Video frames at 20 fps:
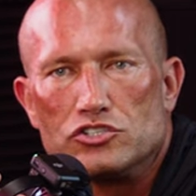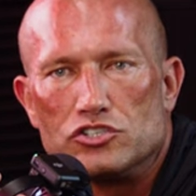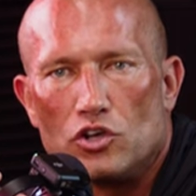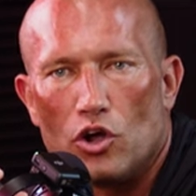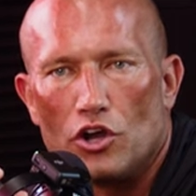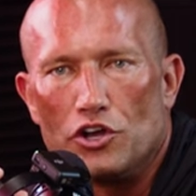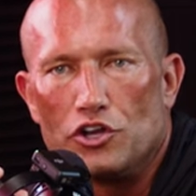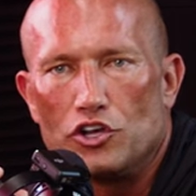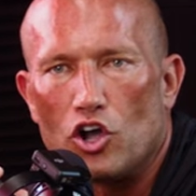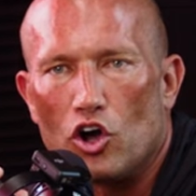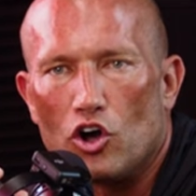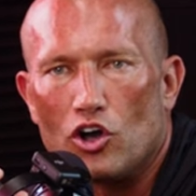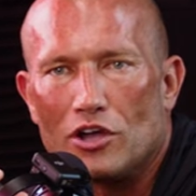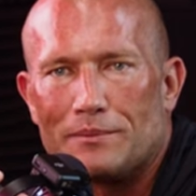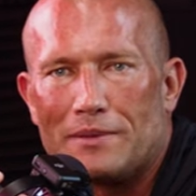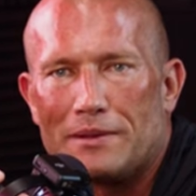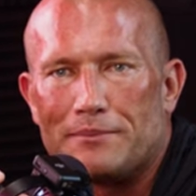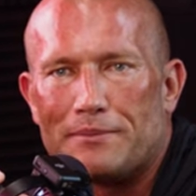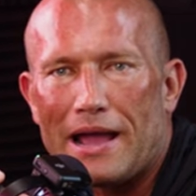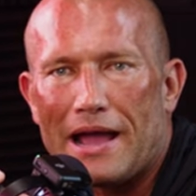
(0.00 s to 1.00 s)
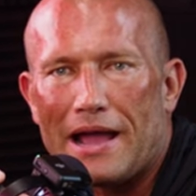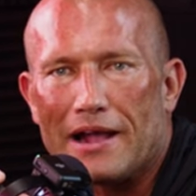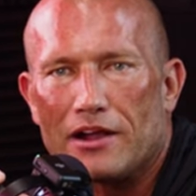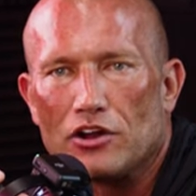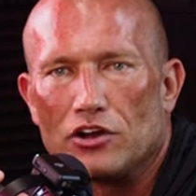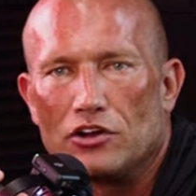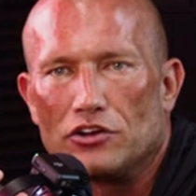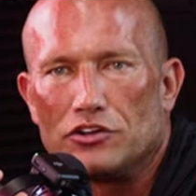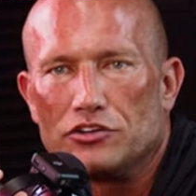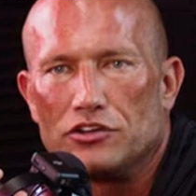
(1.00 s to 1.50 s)
So are you calling me back,
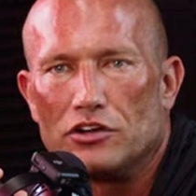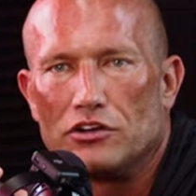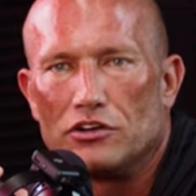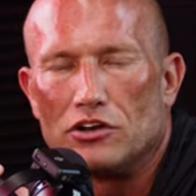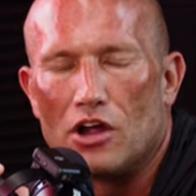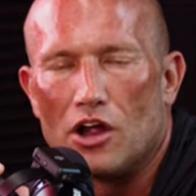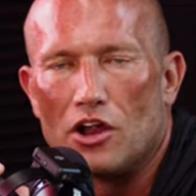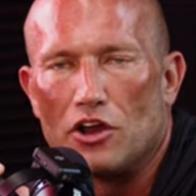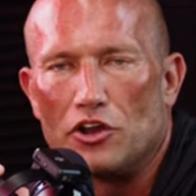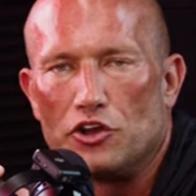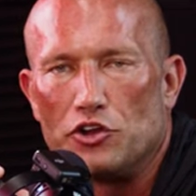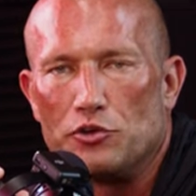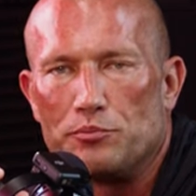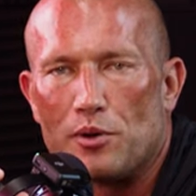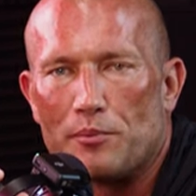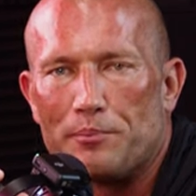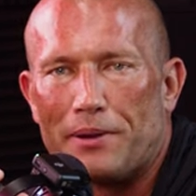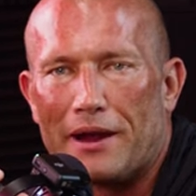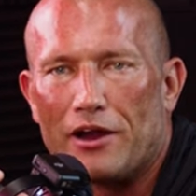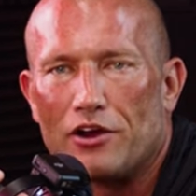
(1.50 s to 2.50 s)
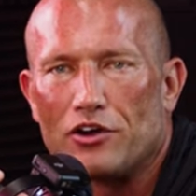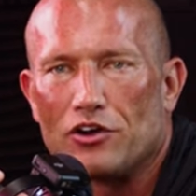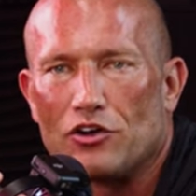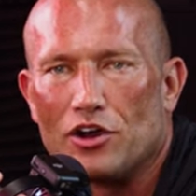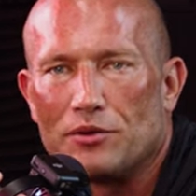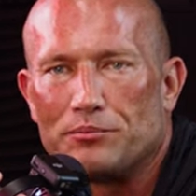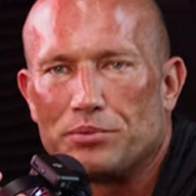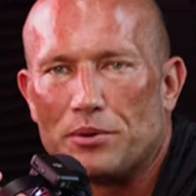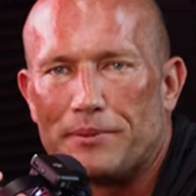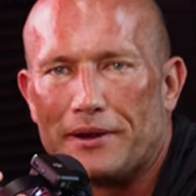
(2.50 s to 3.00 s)
or are you prepared
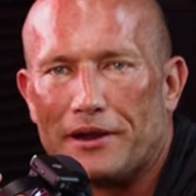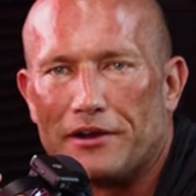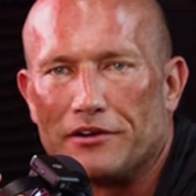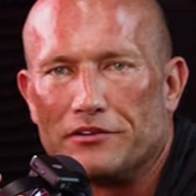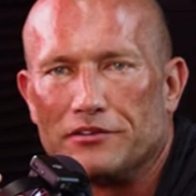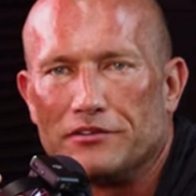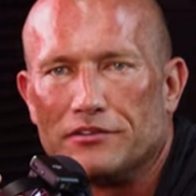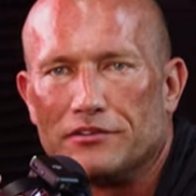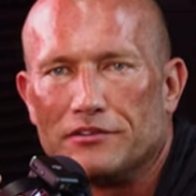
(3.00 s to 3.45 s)
or unprepared?